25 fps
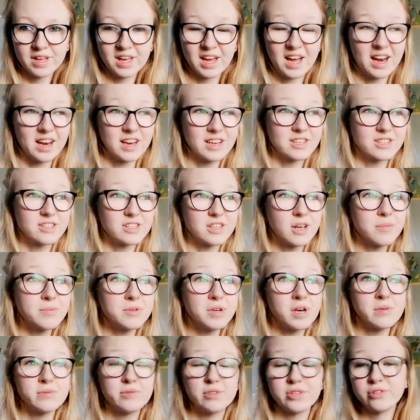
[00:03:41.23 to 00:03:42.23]
And it's
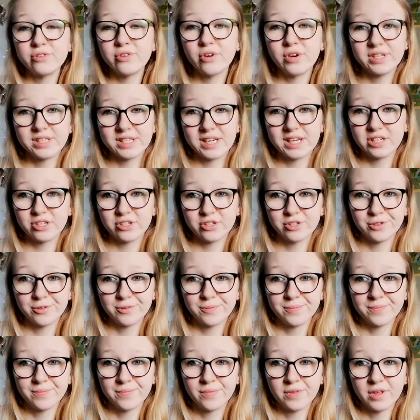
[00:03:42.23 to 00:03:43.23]
sometimes it's not
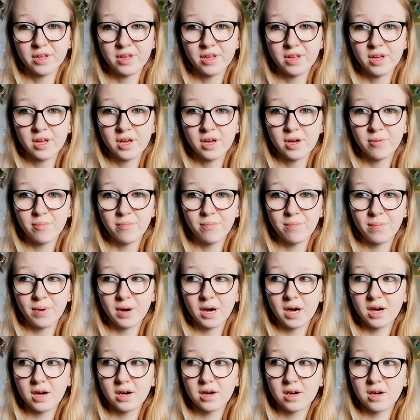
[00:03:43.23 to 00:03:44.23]
intentional,
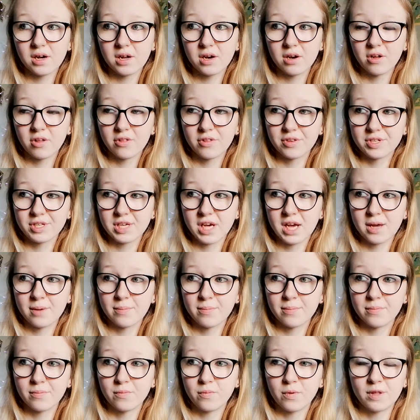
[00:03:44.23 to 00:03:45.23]
but a lot of the
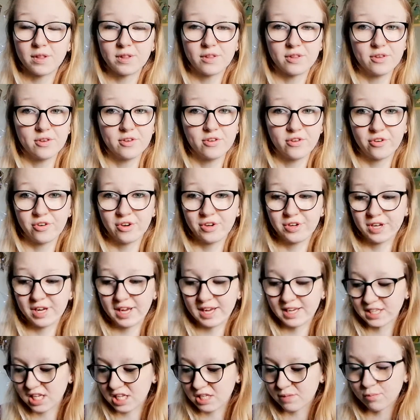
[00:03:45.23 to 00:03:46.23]
time with not
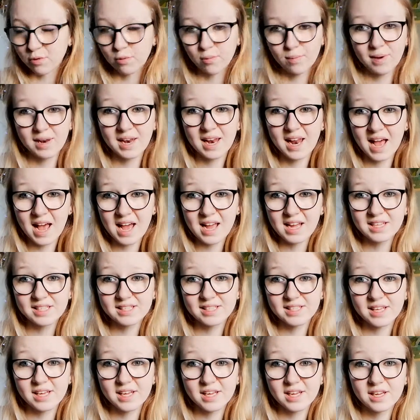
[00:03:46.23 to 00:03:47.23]
accessible
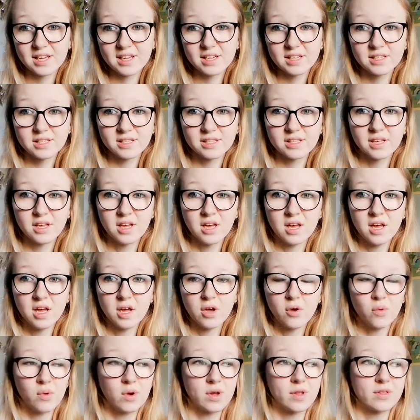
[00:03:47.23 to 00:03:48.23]
places,
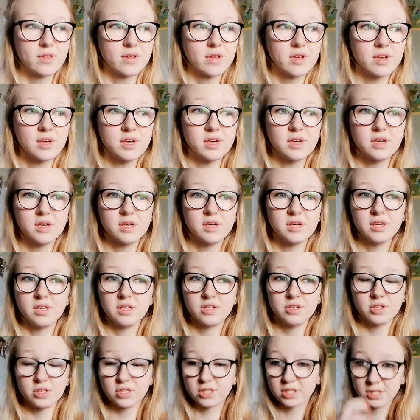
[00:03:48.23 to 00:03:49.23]
with
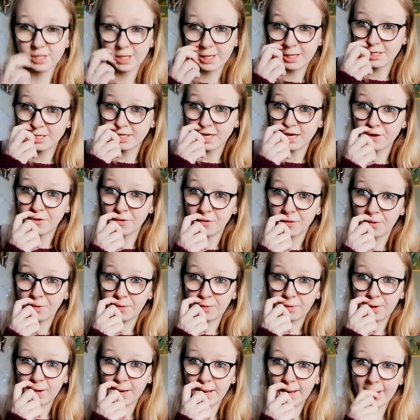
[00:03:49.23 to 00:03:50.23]
just in
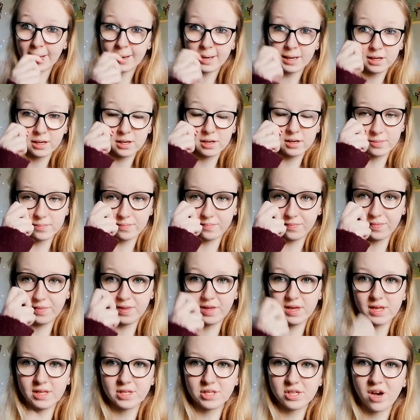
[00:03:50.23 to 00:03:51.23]
general, like
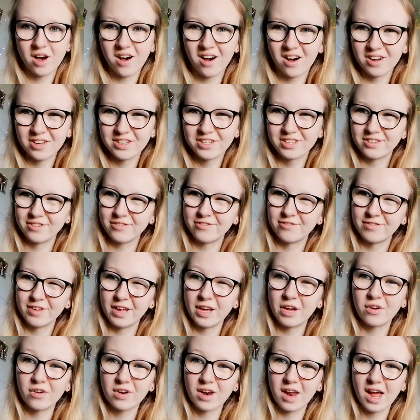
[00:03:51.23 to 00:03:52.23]
it's hard to
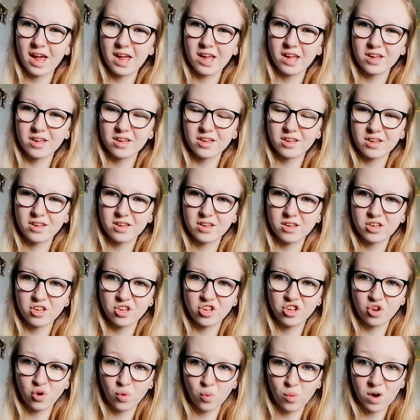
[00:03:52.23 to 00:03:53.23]
feel like
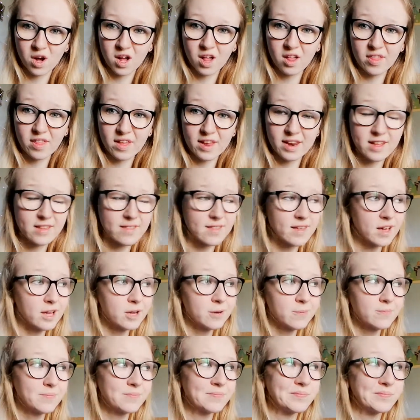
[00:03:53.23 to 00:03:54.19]
you're worth anything.